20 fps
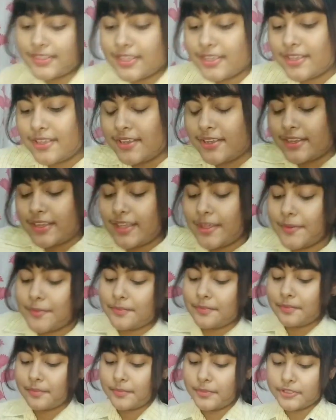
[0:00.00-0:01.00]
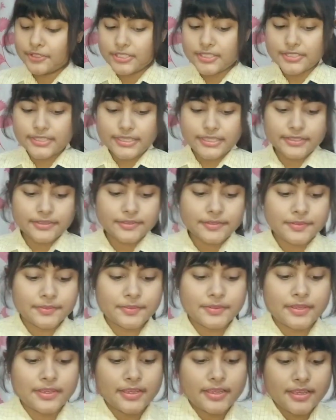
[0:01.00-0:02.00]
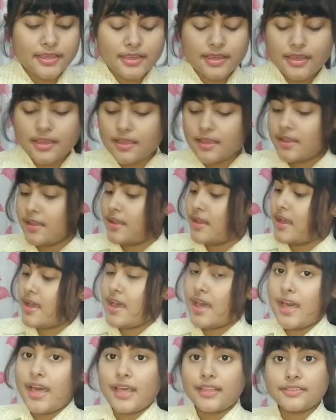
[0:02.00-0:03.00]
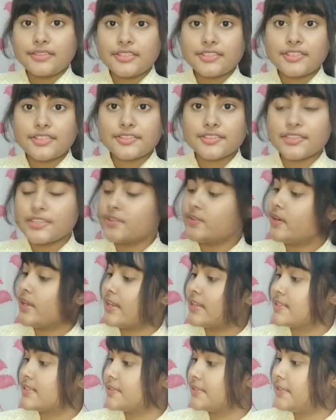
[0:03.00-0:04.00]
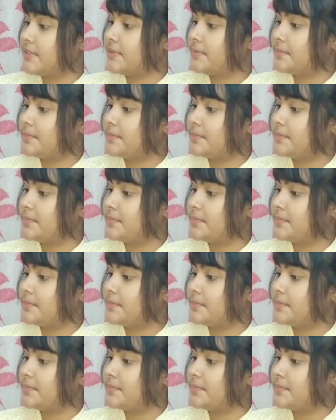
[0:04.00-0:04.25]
Okay, put this in. And this is the eraser.